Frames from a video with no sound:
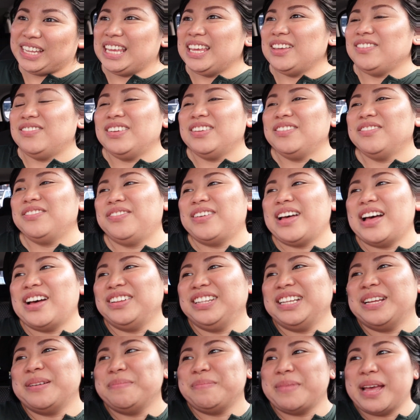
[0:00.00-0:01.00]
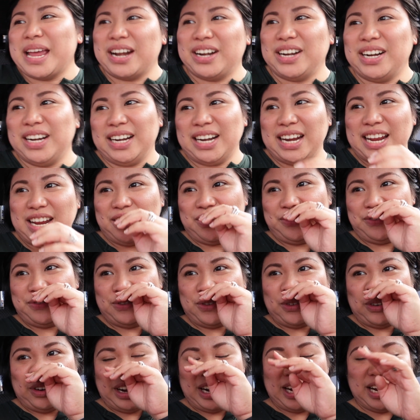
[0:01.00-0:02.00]
We even like found a marinade
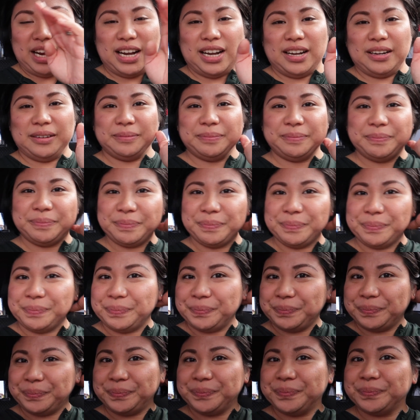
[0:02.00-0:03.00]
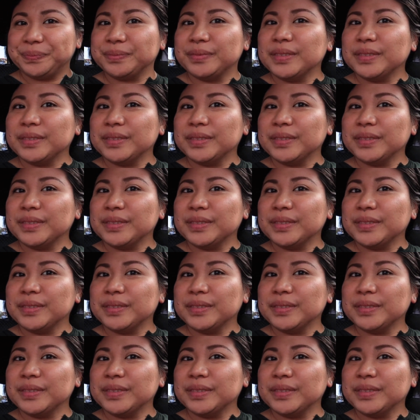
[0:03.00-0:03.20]
for marinade it. Marinade for it.